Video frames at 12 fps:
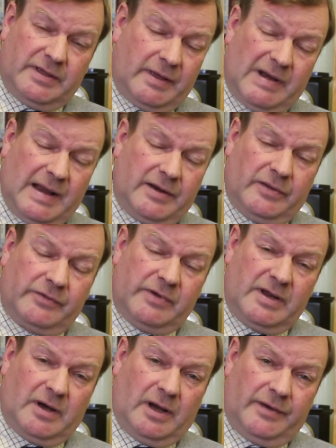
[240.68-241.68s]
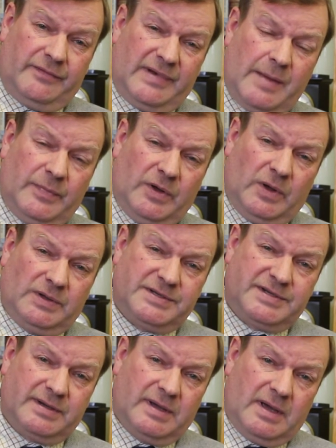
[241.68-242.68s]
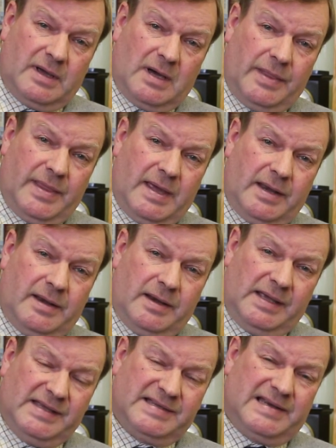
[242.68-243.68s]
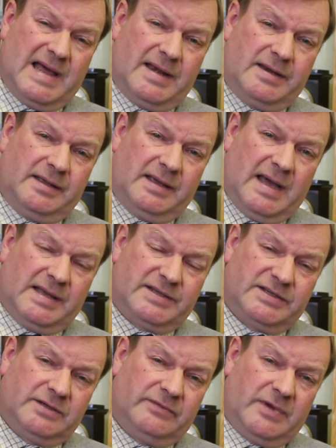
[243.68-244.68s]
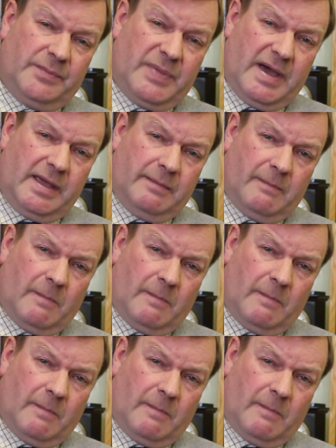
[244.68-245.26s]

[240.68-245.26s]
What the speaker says: landed on the Greek island of Lemnos, and then his landing at Suvla Bay,